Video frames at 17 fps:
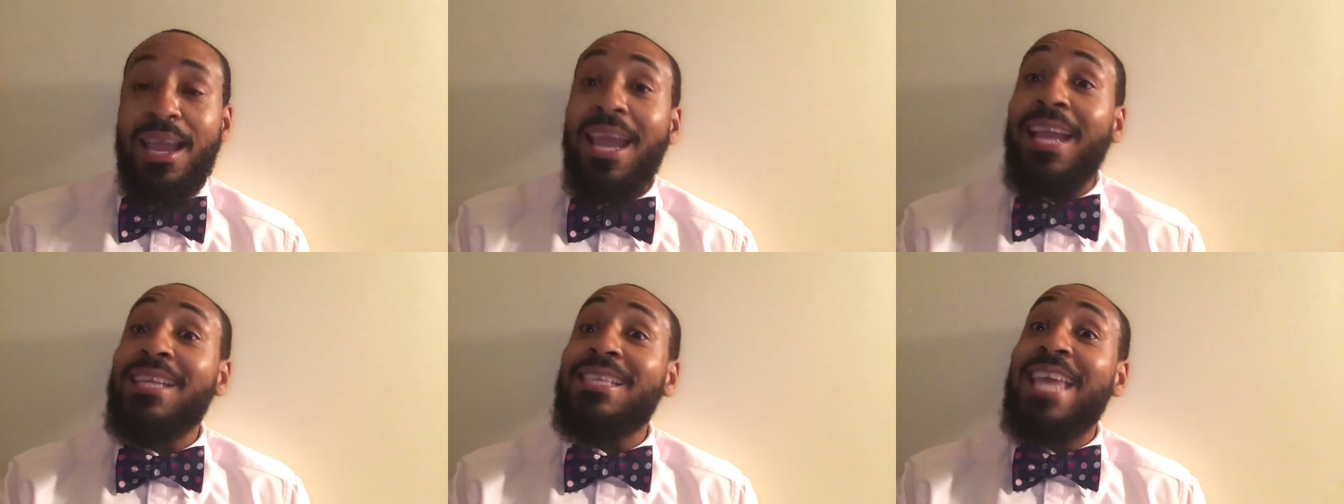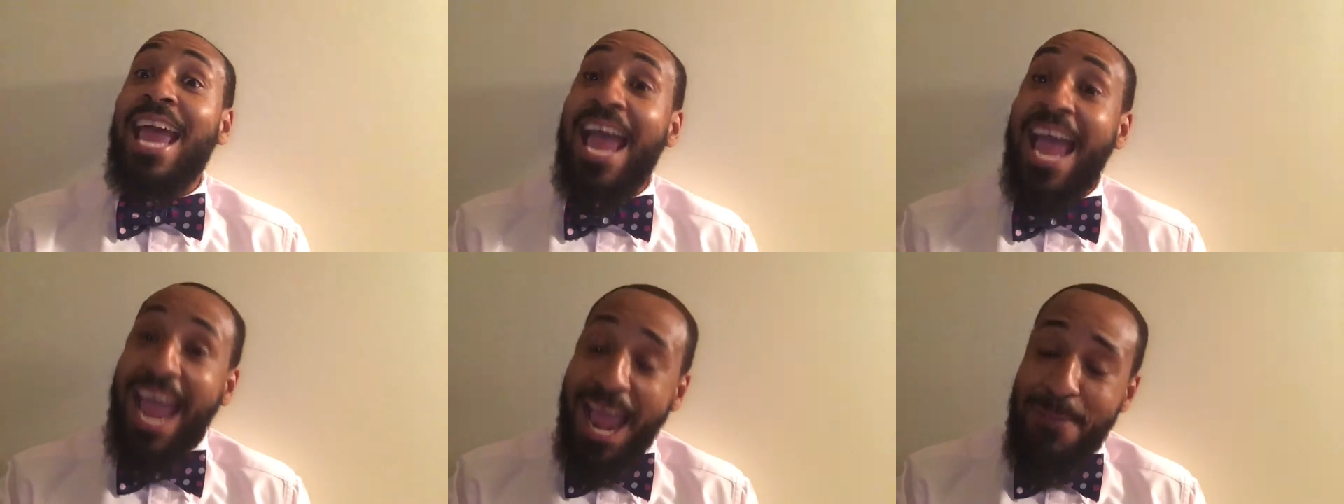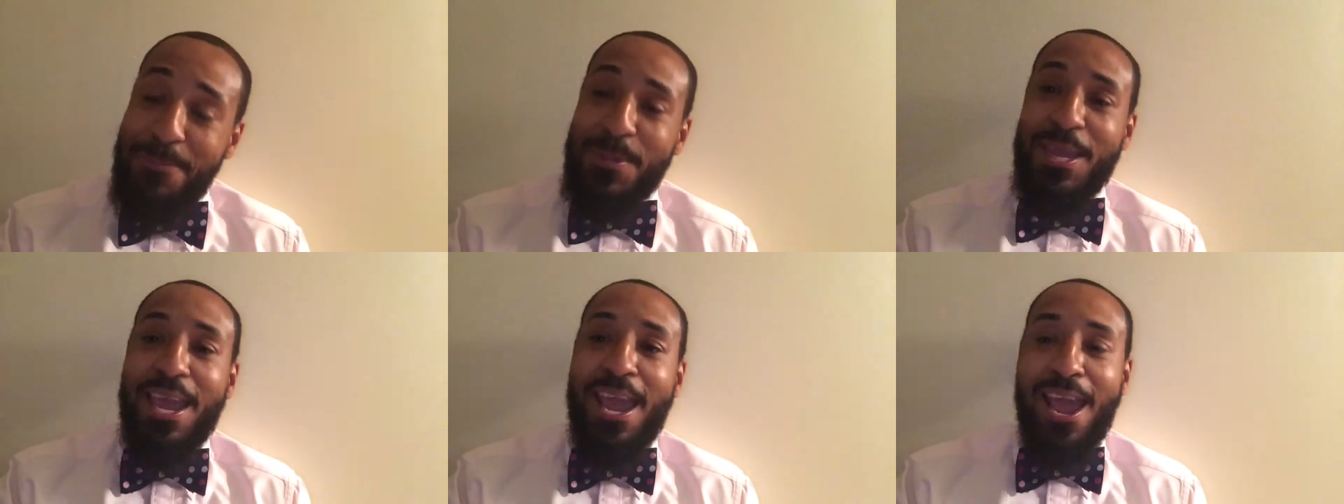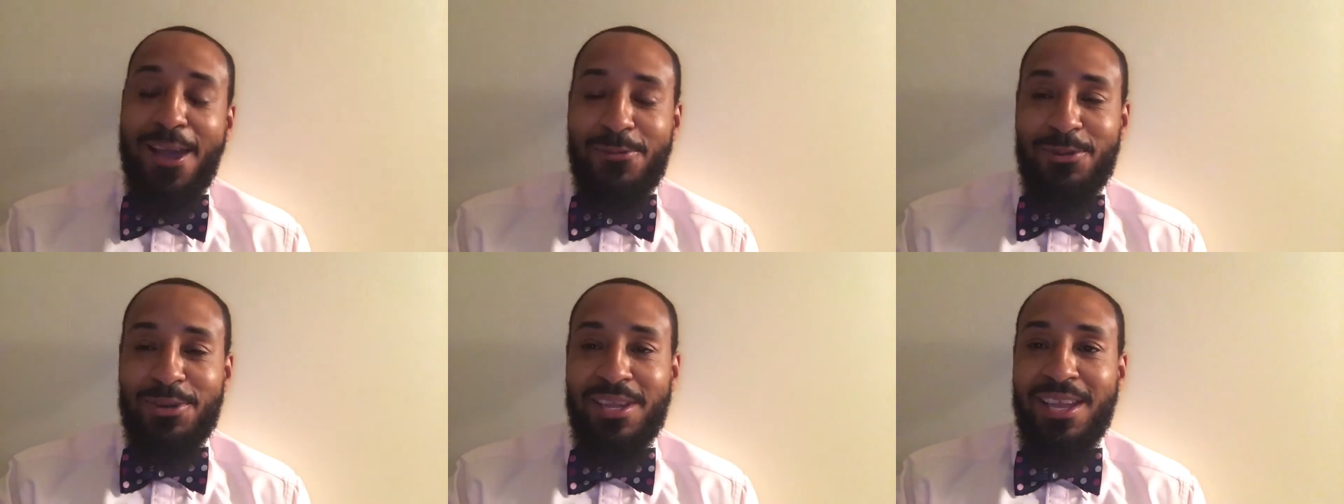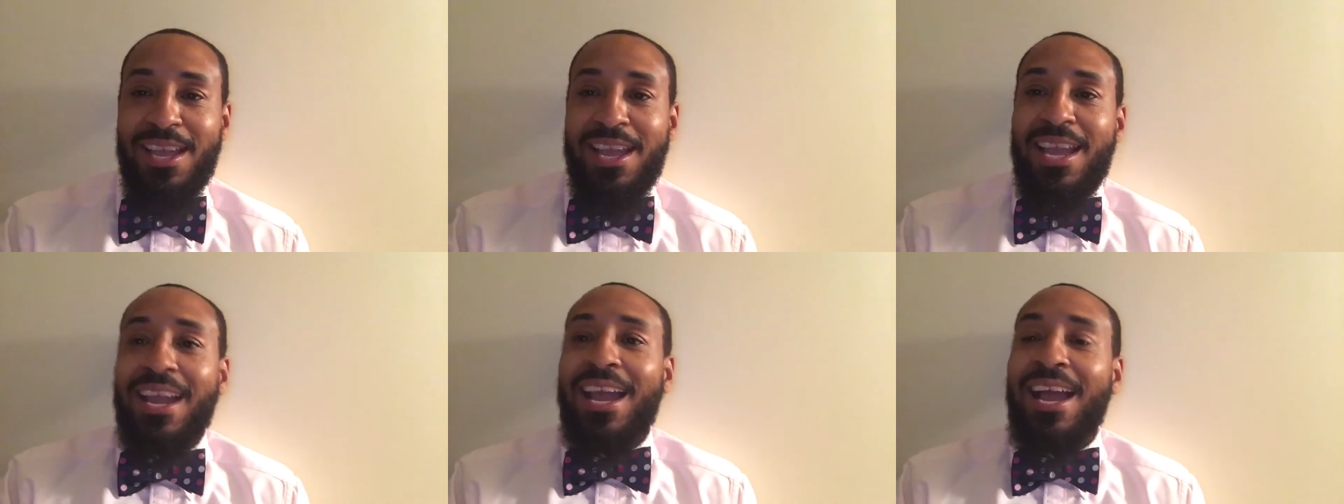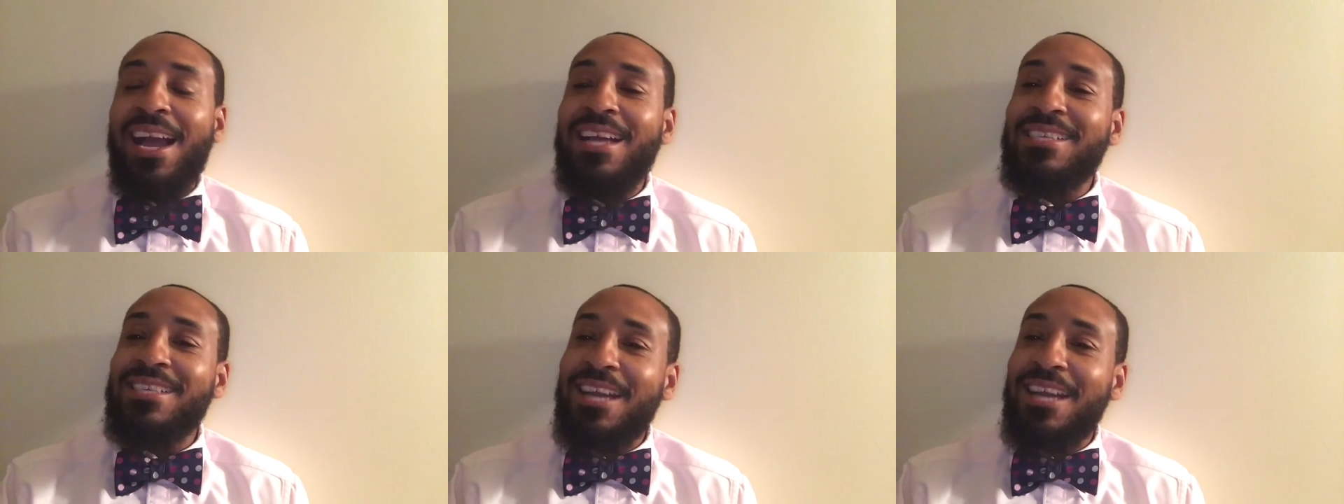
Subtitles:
It's happy hour. Guys,